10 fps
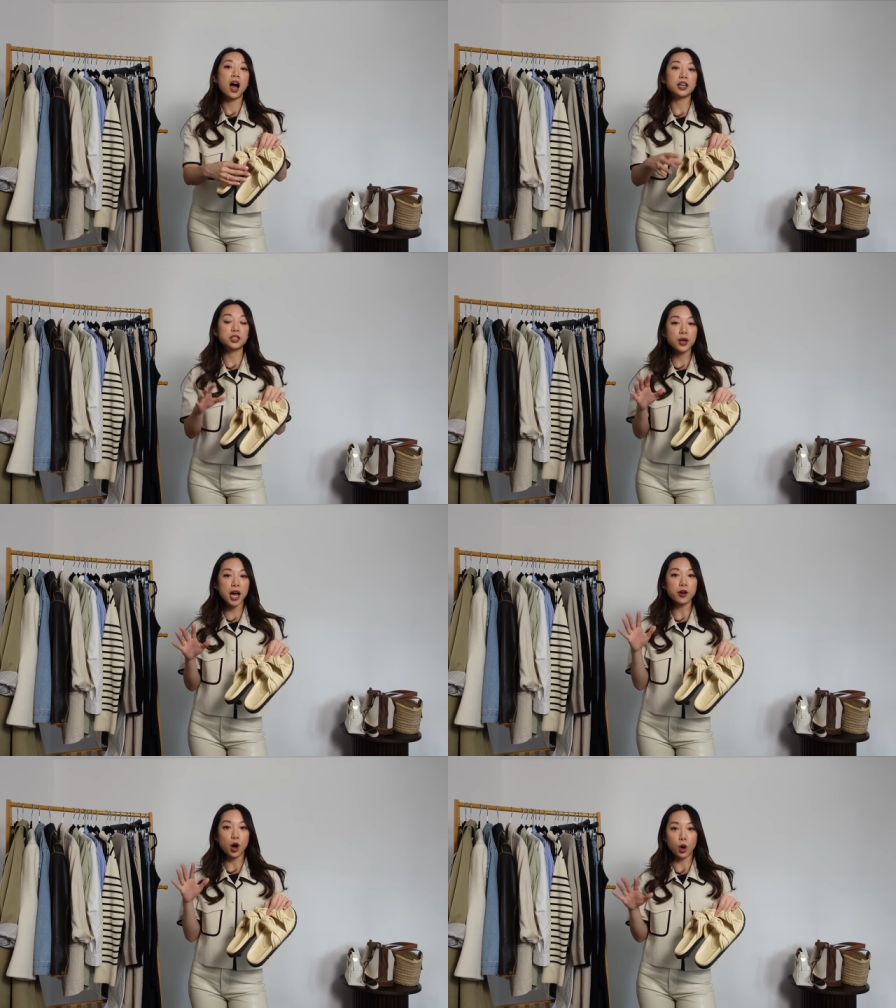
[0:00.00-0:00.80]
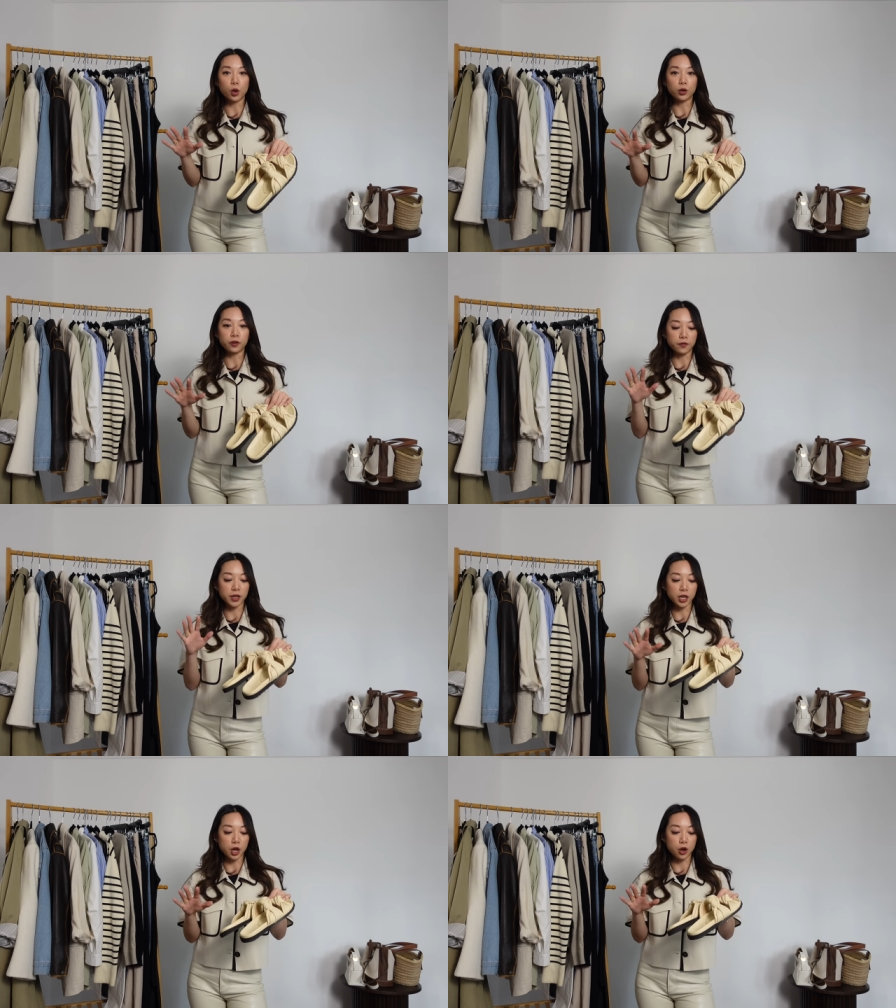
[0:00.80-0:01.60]
I do have a whole
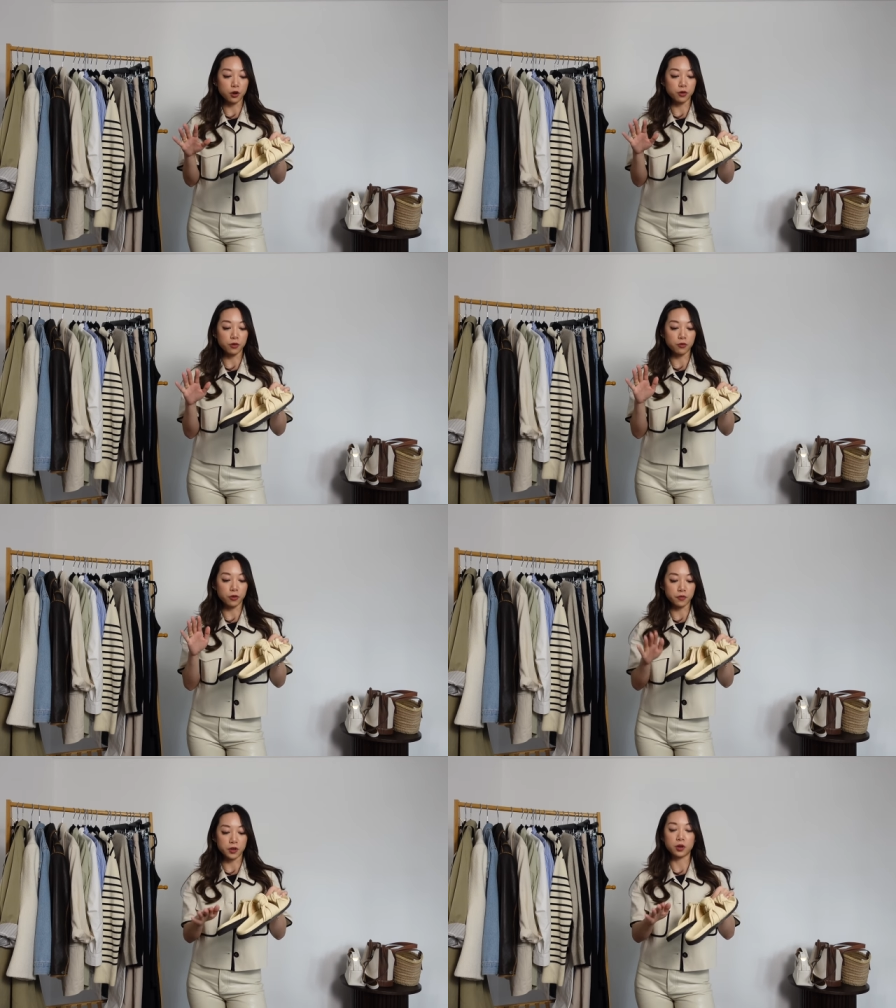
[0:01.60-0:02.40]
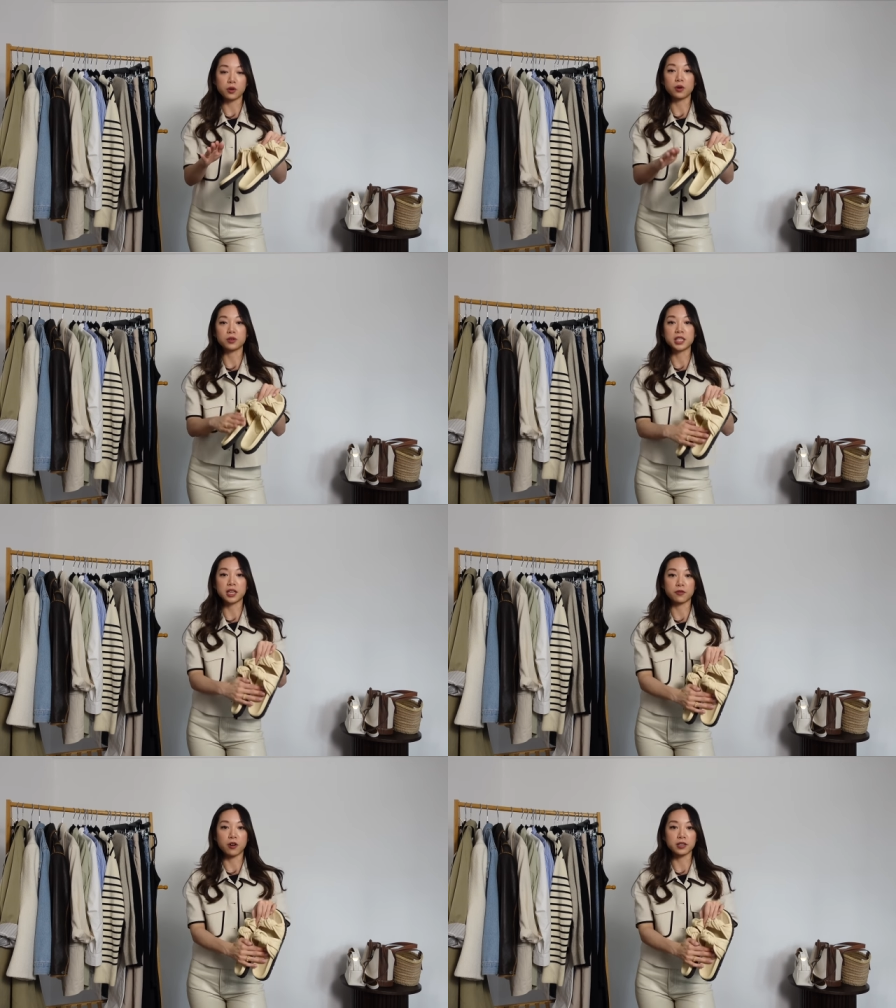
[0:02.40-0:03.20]
video review on
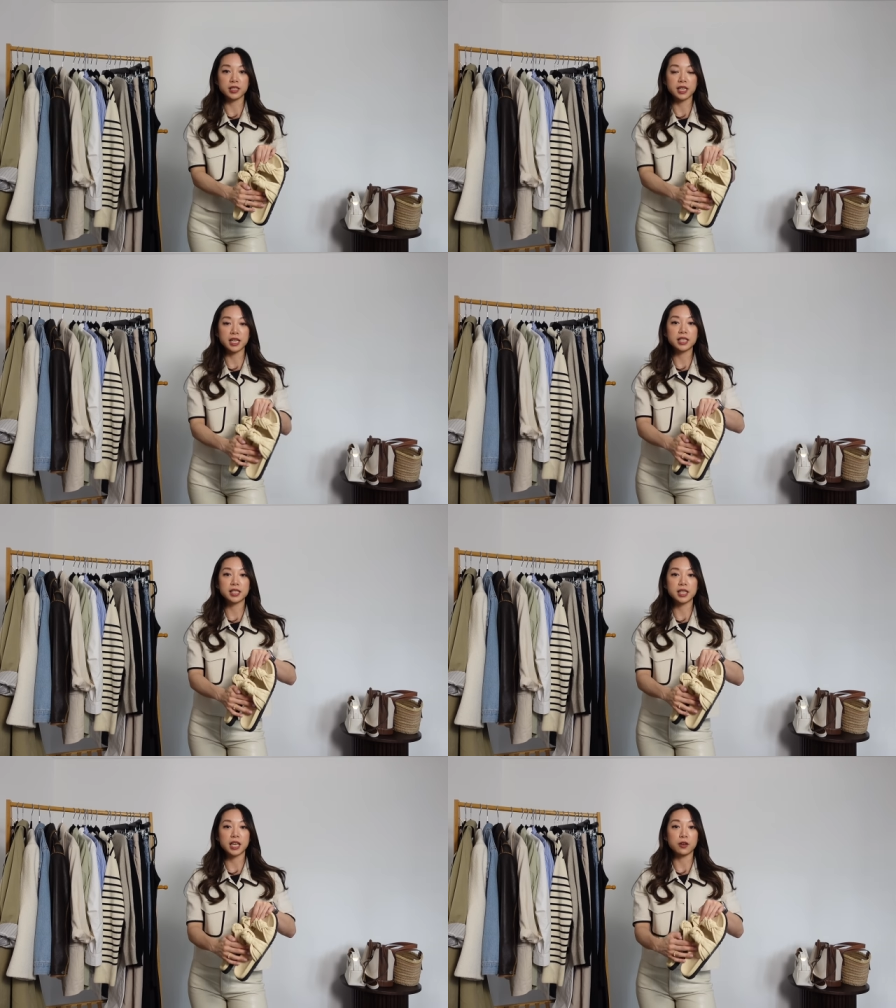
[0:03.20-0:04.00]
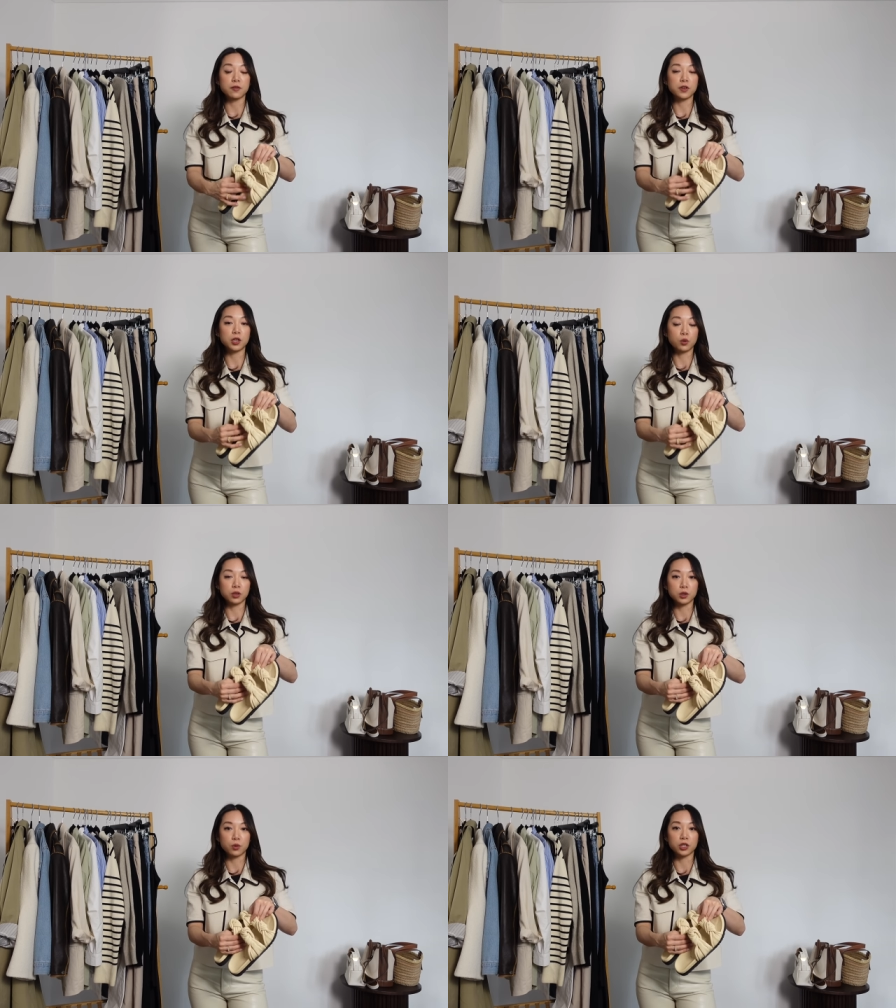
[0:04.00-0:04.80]
Dear Francis if you
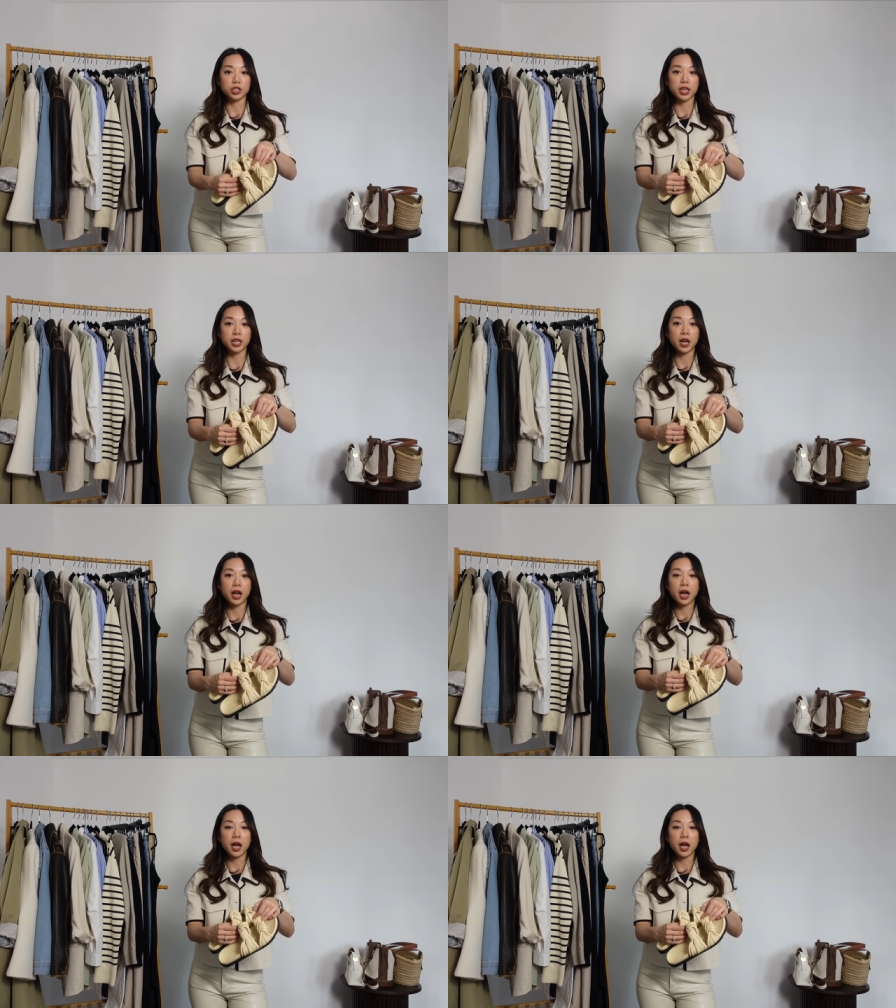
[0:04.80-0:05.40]
want to watch it,